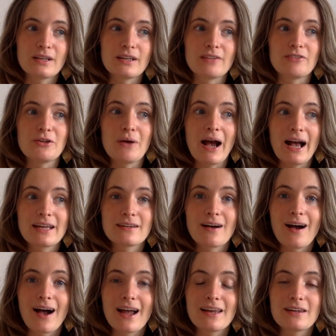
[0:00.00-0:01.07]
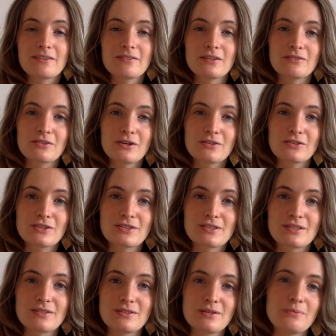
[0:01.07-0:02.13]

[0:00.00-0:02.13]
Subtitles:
If you had a higher level of consciousness,